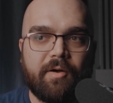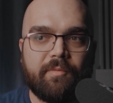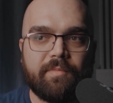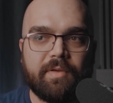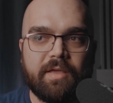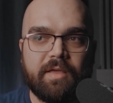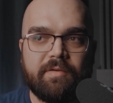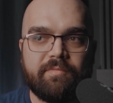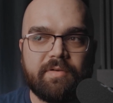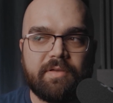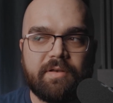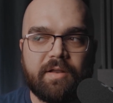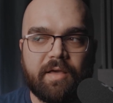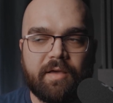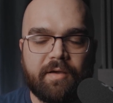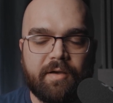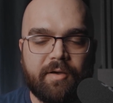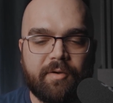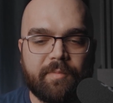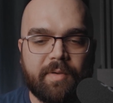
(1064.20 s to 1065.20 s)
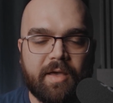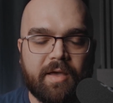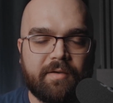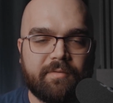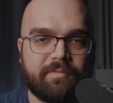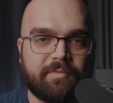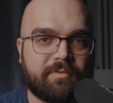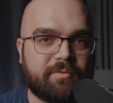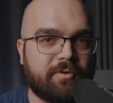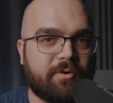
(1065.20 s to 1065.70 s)
even
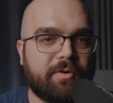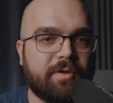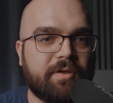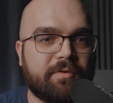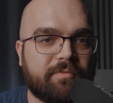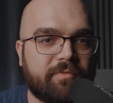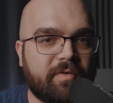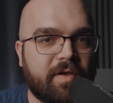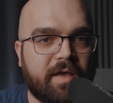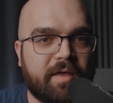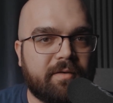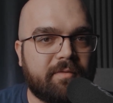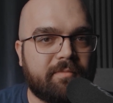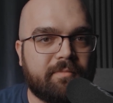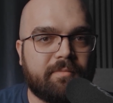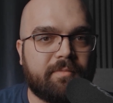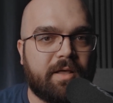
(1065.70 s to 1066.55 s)
throwing a fit.